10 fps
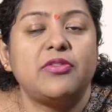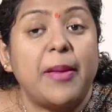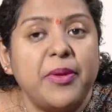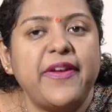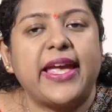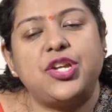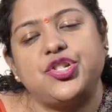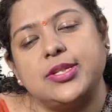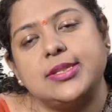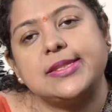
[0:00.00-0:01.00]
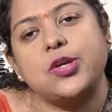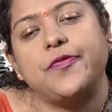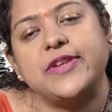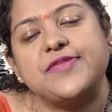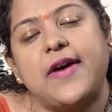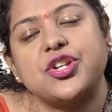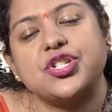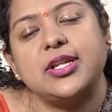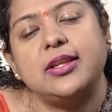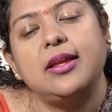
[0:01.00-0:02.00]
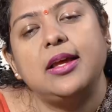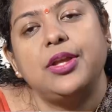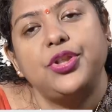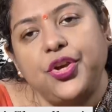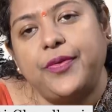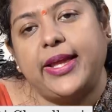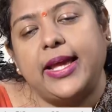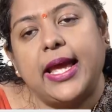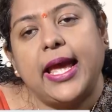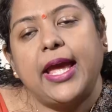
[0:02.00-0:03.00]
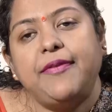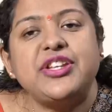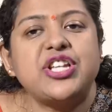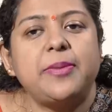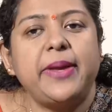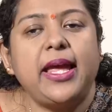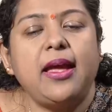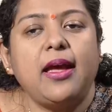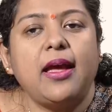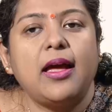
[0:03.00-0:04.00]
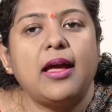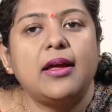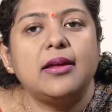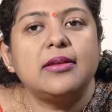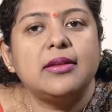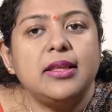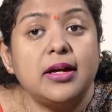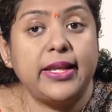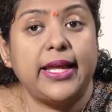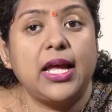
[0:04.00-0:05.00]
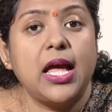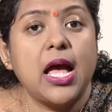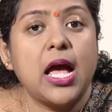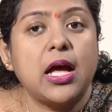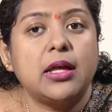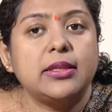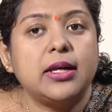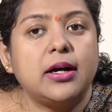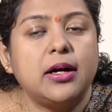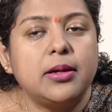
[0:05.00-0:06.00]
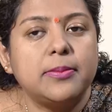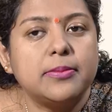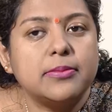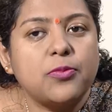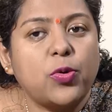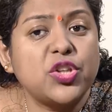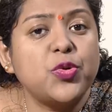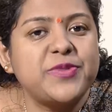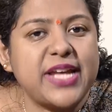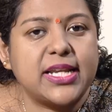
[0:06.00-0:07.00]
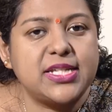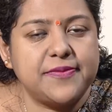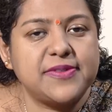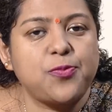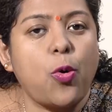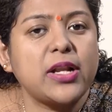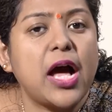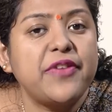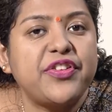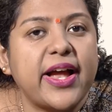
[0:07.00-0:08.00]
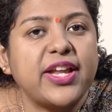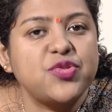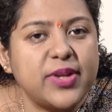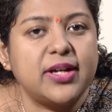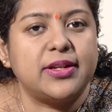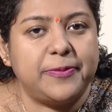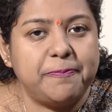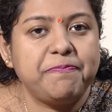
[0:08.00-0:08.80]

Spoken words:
ramifications of his functional theory, we shall be learning the what are the objectives, what are we trying to learn.